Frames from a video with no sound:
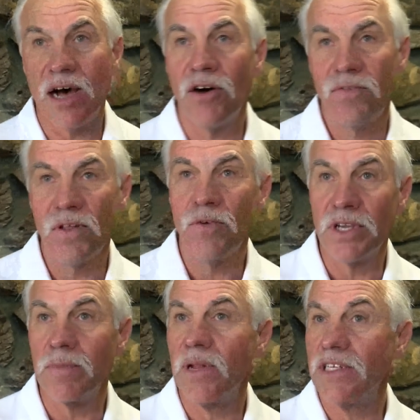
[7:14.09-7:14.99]
Hopefully we
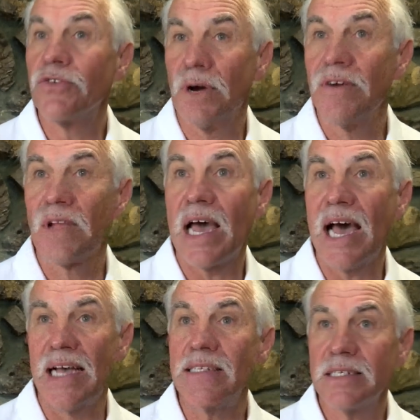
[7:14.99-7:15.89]
can play 12
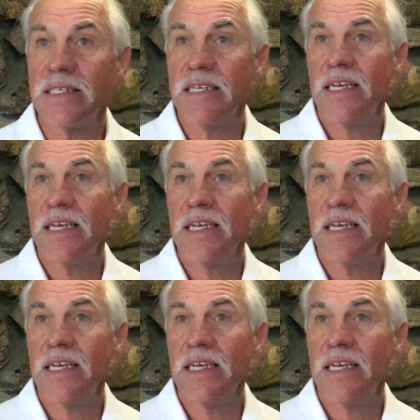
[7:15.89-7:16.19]
guys,